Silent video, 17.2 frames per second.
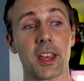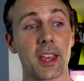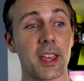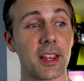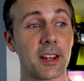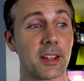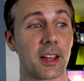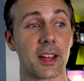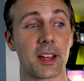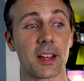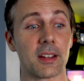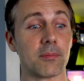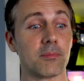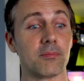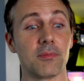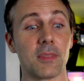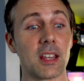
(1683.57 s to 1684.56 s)
And
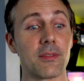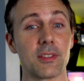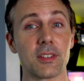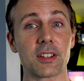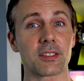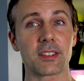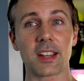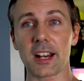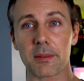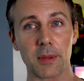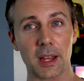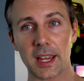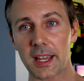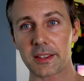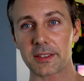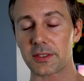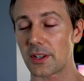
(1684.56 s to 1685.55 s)
uh, even just getting my
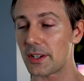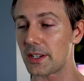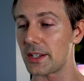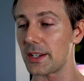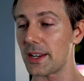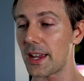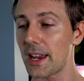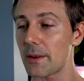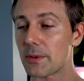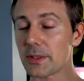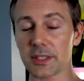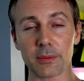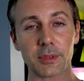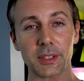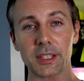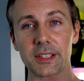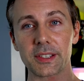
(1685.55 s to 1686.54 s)
hands dirty today with
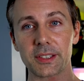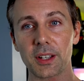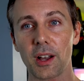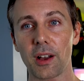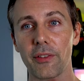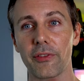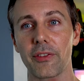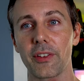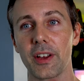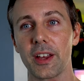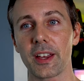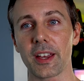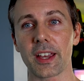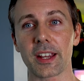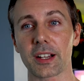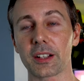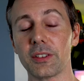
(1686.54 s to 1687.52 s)
some of this stuff
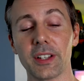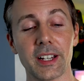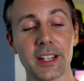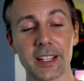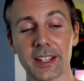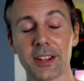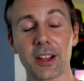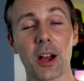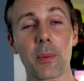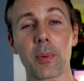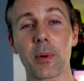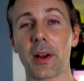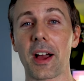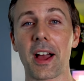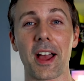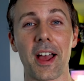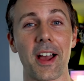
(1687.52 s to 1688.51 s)
and cleaning it
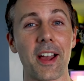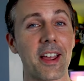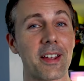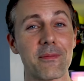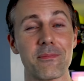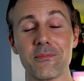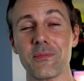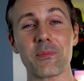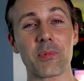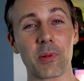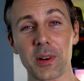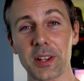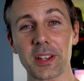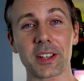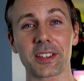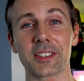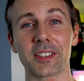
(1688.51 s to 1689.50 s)
up, I, I am
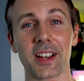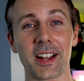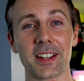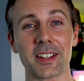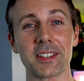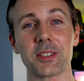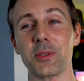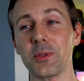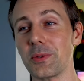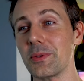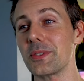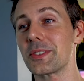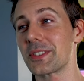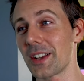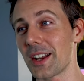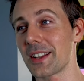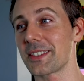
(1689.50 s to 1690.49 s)
pretty excited to
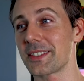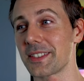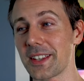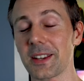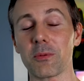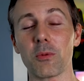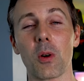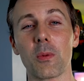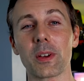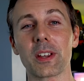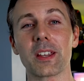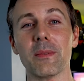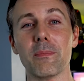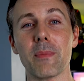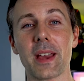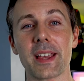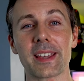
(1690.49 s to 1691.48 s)
start seeing what we
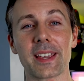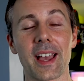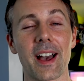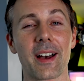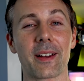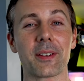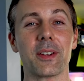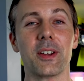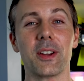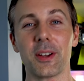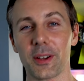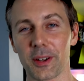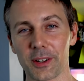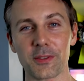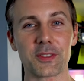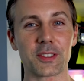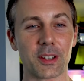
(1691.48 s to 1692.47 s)
can make out
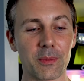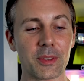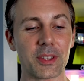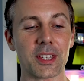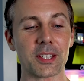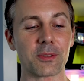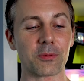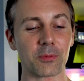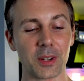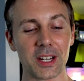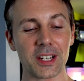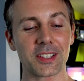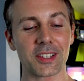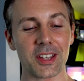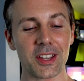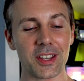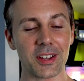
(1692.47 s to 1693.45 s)
of some of these
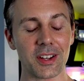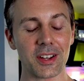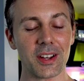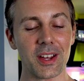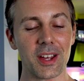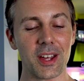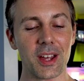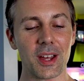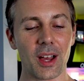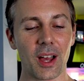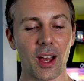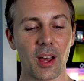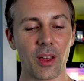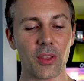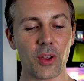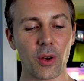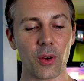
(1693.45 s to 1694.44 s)
rigs here.
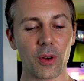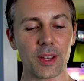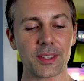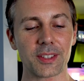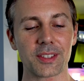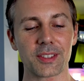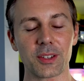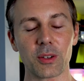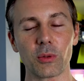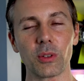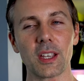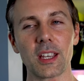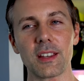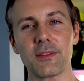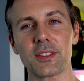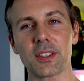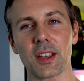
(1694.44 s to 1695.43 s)
Uh, though it still
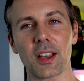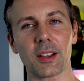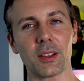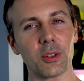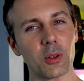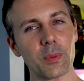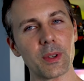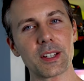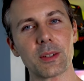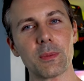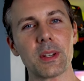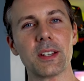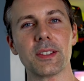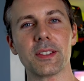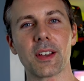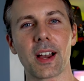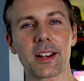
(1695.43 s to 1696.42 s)
leaves a little bit to be
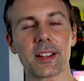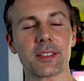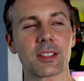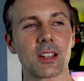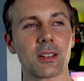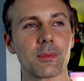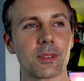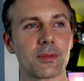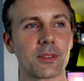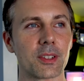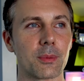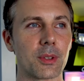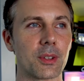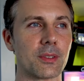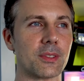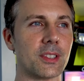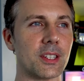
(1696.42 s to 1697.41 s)
desired in terms of some
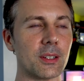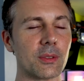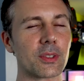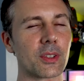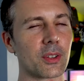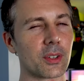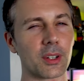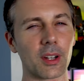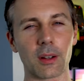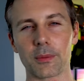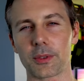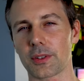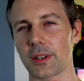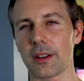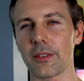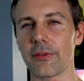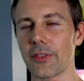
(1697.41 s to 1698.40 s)
of those deals on
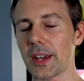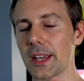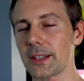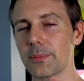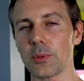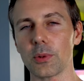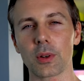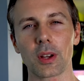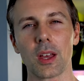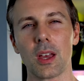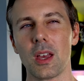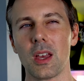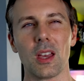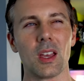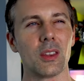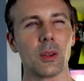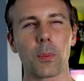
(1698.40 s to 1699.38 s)
Gumtree and Facebook.
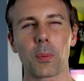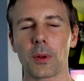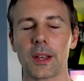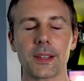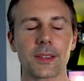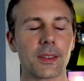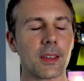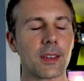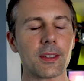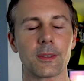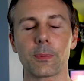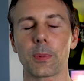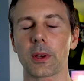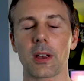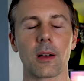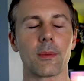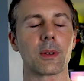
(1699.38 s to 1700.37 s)
The place is
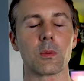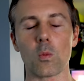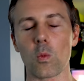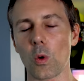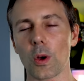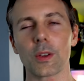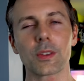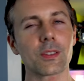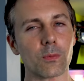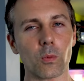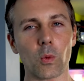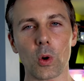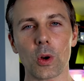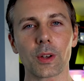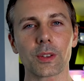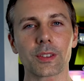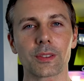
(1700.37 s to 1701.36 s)
becoming worse and
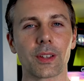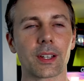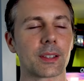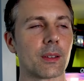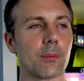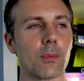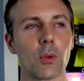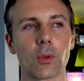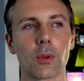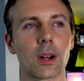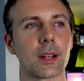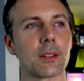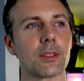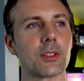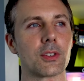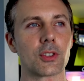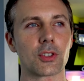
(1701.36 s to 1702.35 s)
worse. Like the more
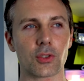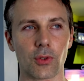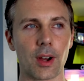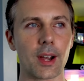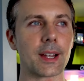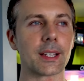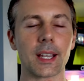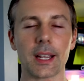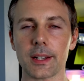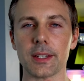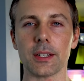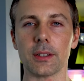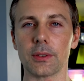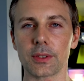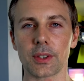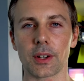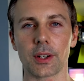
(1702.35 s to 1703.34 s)
I try and get
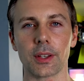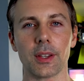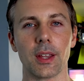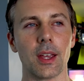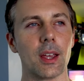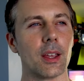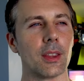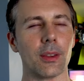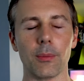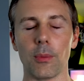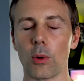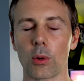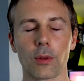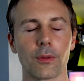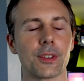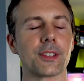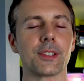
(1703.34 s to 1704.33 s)
deals on it, the
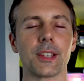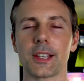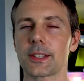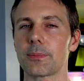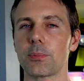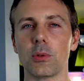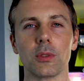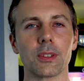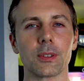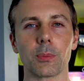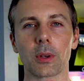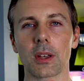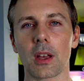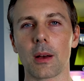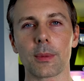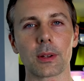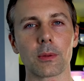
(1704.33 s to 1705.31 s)
more of a cesspool it's
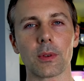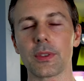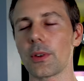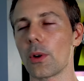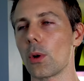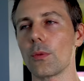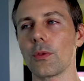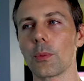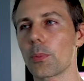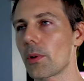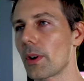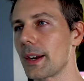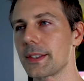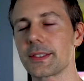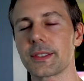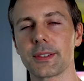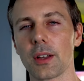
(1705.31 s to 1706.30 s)
becoming with
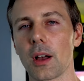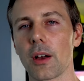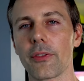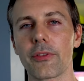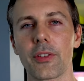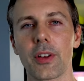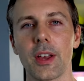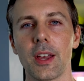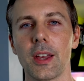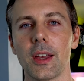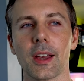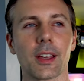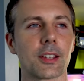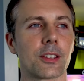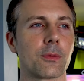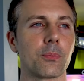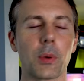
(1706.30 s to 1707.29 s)
overpriced stuff,
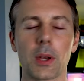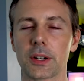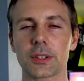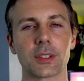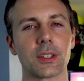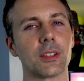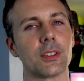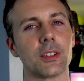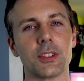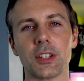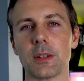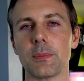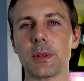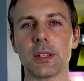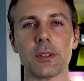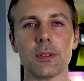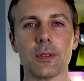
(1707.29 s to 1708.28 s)
especially on the
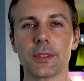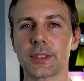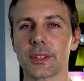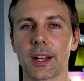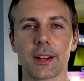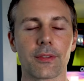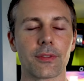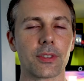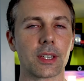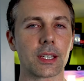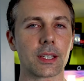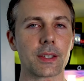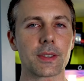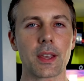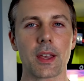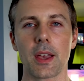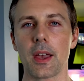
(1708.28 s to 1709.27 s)
GPU side of
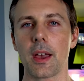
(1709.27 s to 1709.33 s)
things.